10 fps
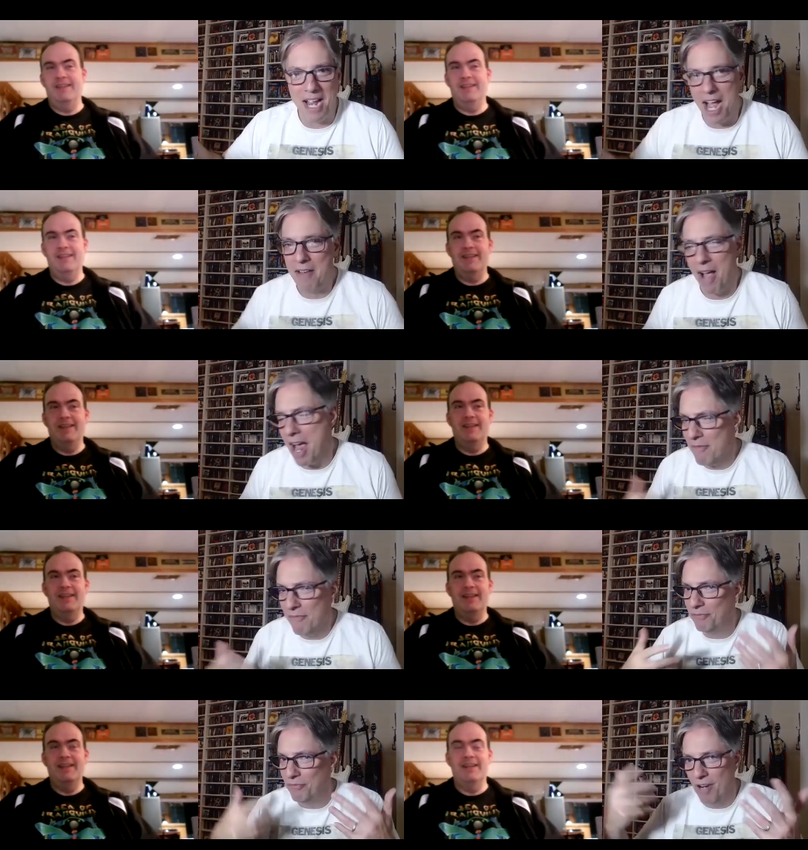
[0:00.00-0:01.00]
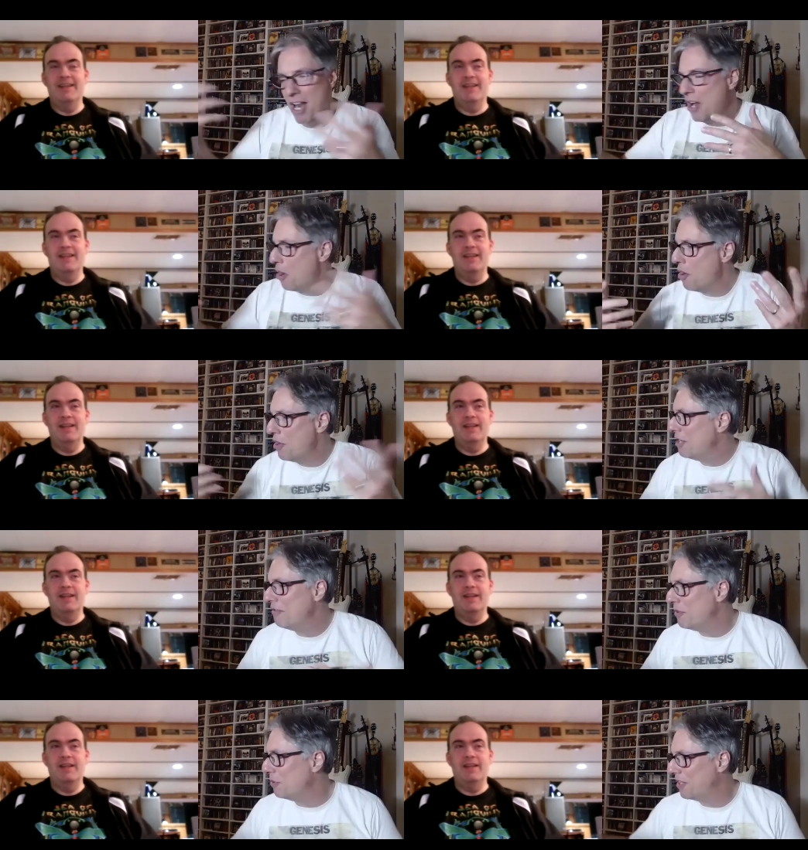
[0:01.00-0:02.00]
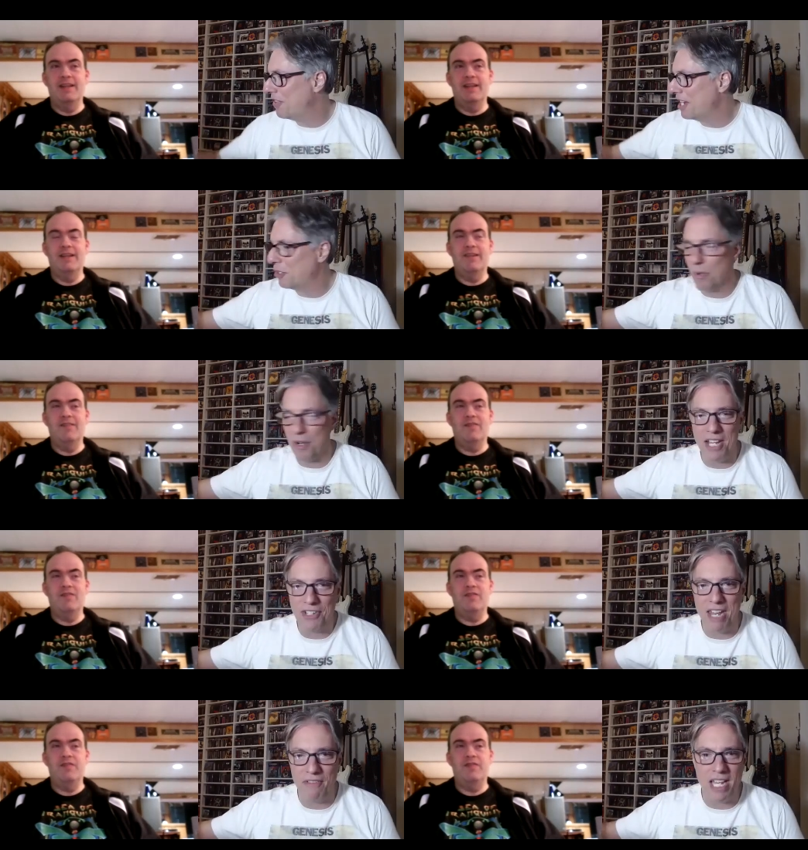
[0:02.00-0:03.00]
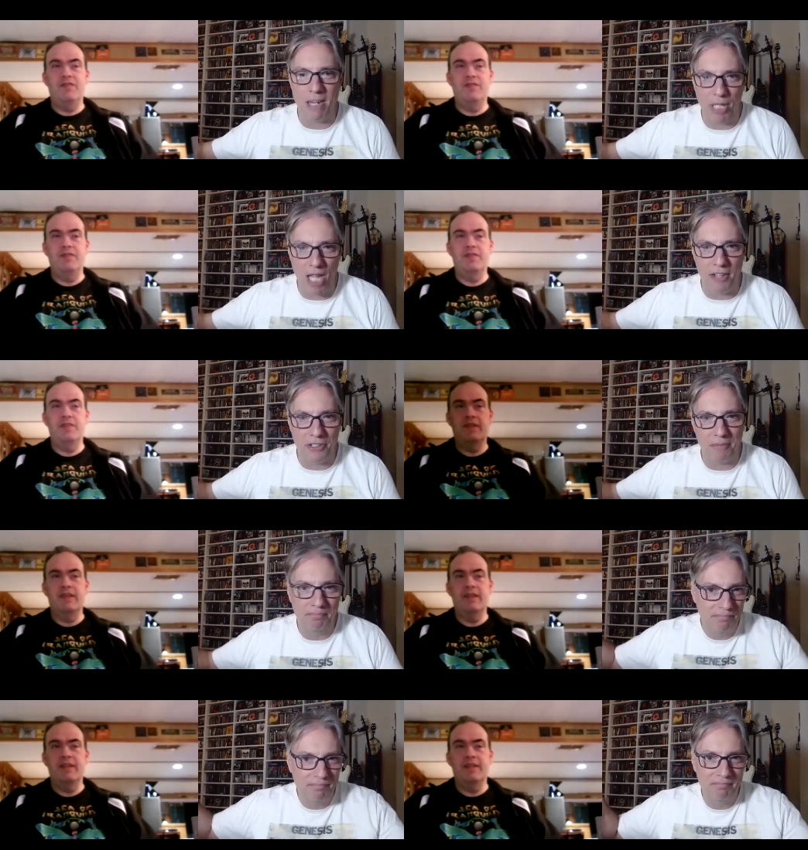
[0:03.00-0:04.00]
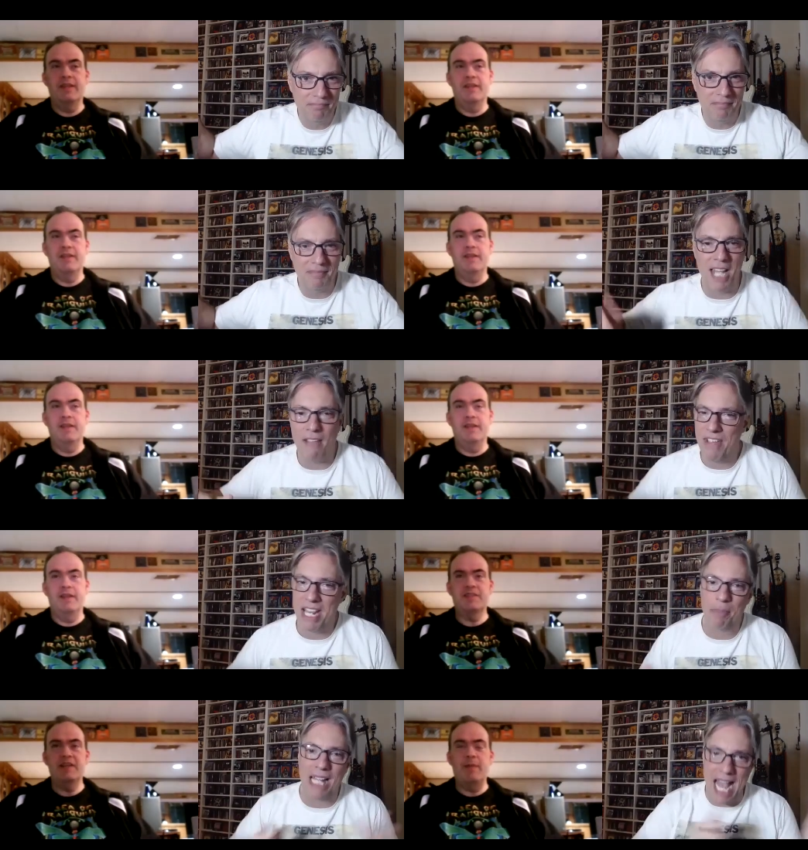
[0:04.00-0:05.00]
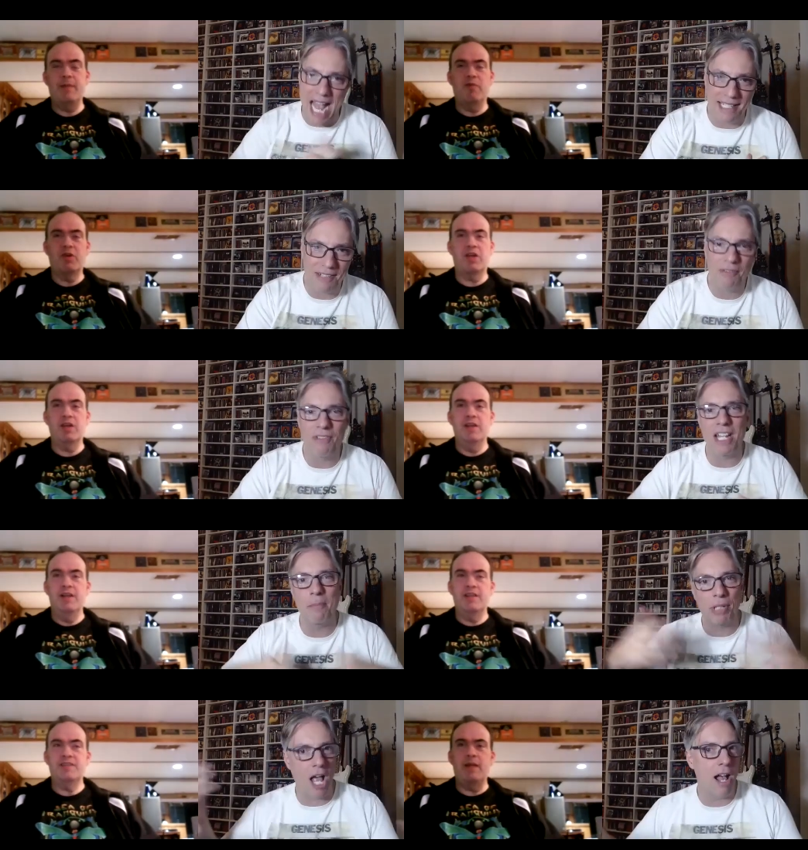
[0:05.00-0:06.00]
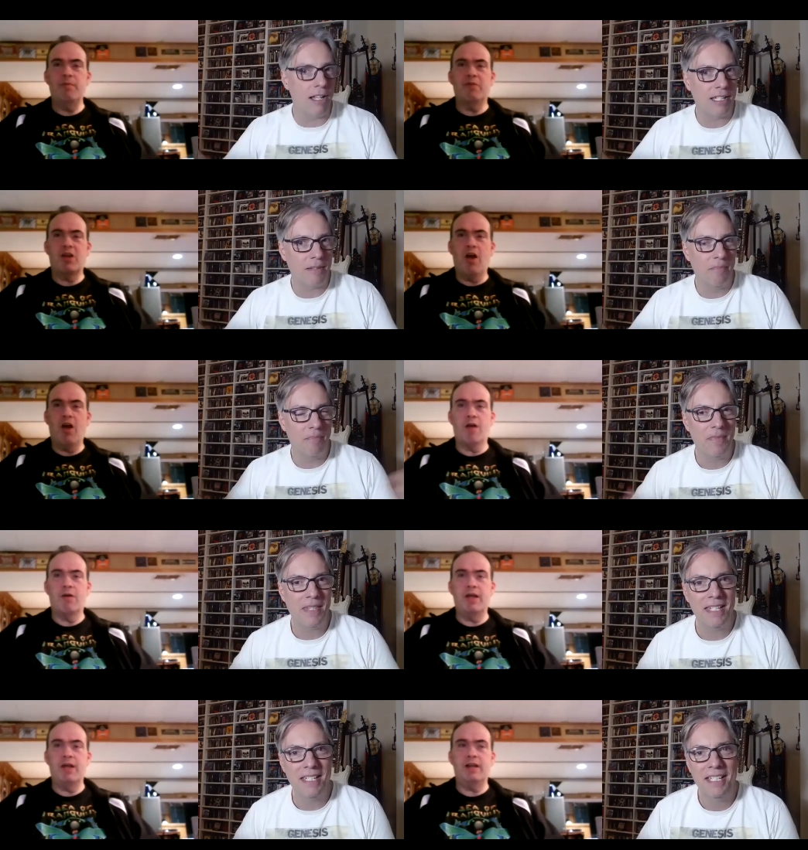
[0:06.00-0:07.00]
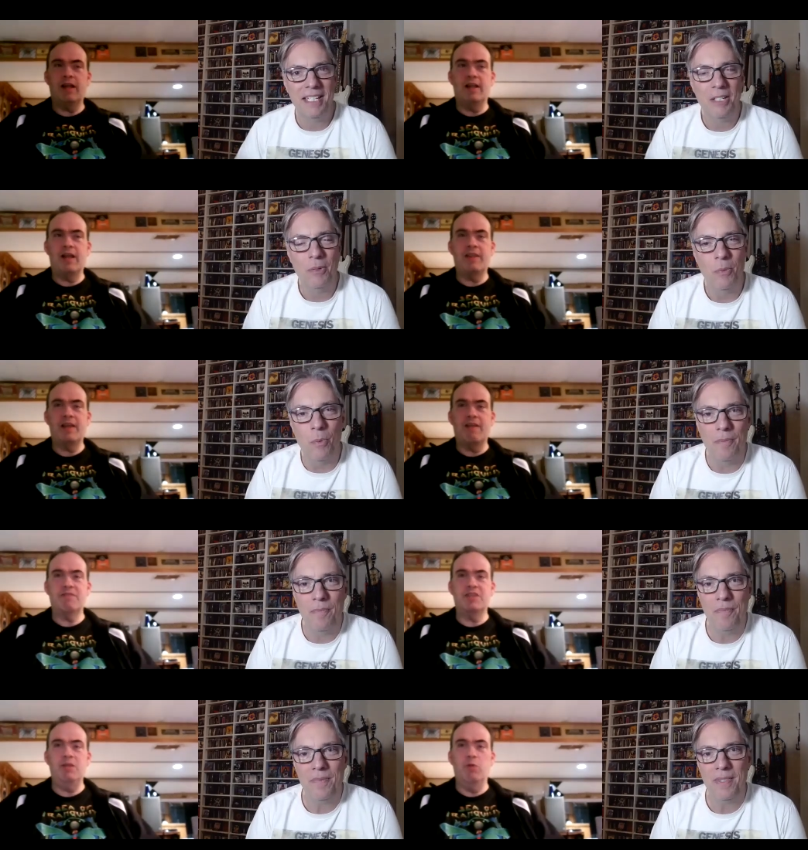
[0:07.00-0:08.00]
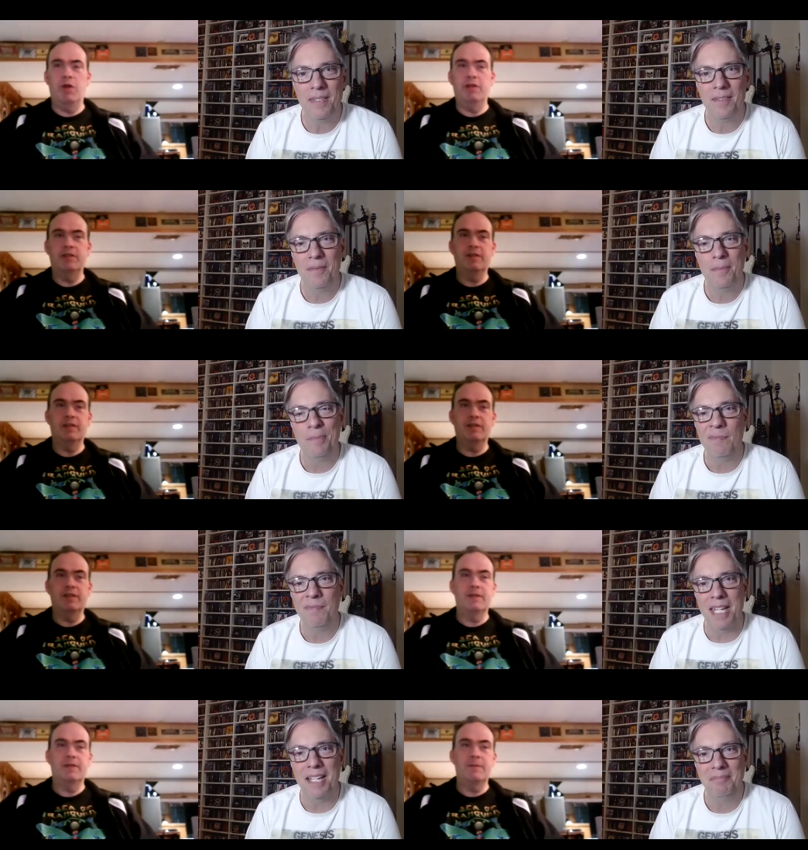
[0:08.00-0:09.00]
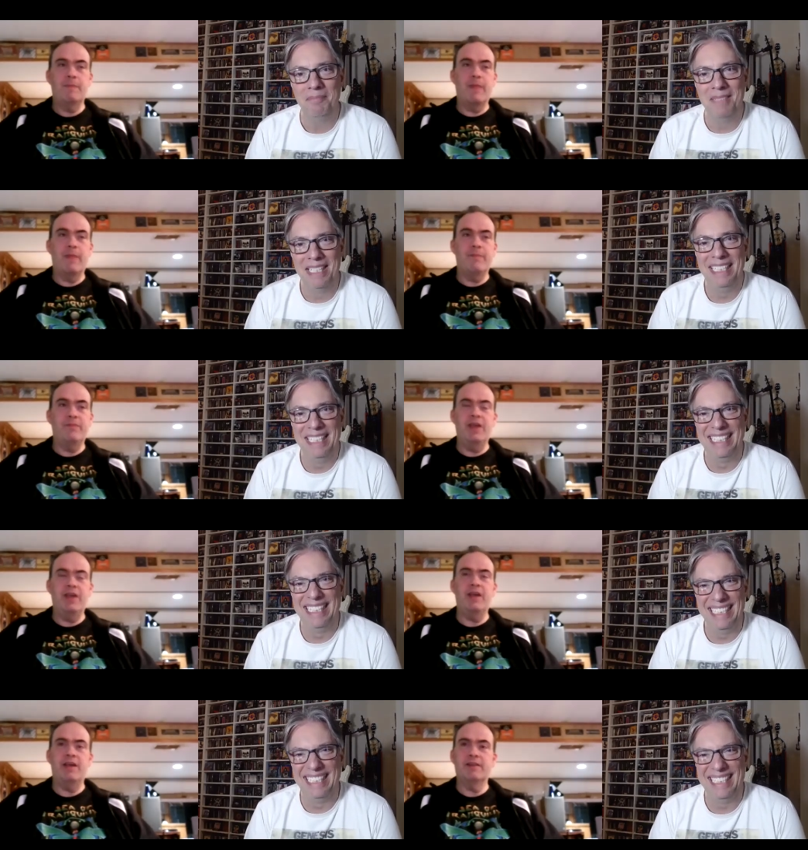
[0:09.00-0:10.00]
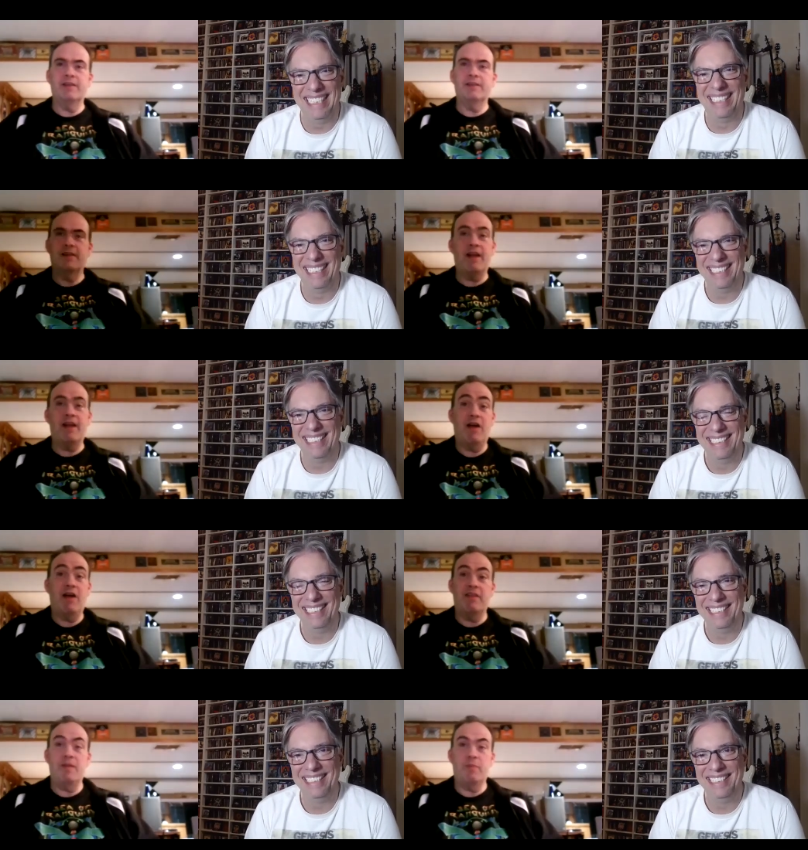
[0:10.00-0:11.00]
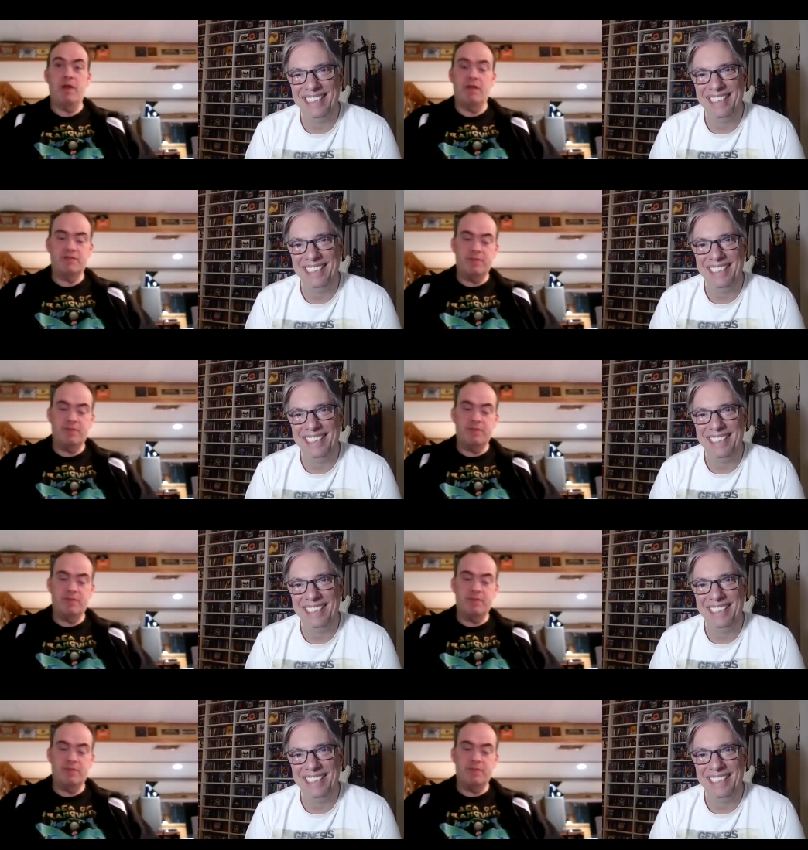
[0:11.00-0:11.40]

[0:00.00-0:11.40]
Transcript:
Speaker 1: I, I've I've heard interviews and things where they say Vanden Plas, not Vanden Plas. Vanden Plas.
Speaker 2: It's even a car, right? I think I've seen one. Yeah. Yeah. I don't know how they pronounce it,